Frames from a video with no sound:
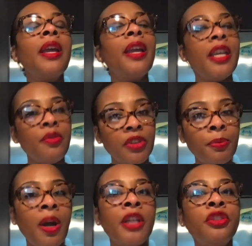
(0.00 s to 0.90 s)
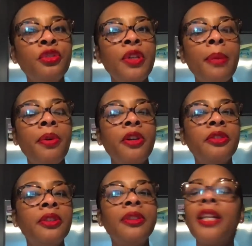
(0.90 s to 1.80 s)
He responded to that
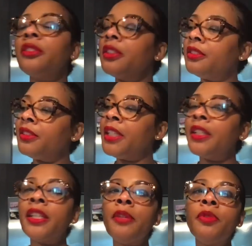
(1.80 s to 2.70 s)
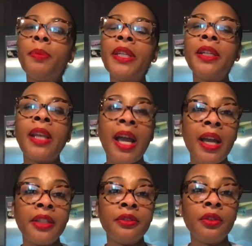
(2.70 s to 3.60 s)
person, "That's because Teena keeps me in
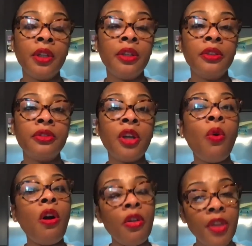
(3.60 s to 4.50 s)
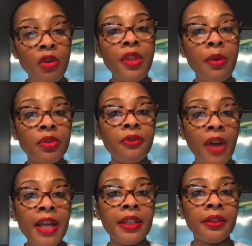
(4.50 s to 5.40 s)
line." So although they was
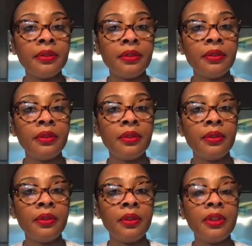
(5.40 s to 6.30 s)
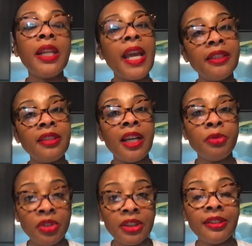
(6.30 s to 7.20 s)
fighting, the last
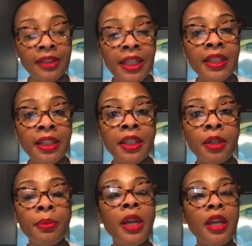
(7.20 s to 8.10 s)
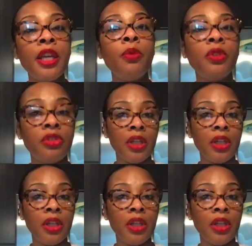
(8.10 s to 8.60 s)
time she seen him, it was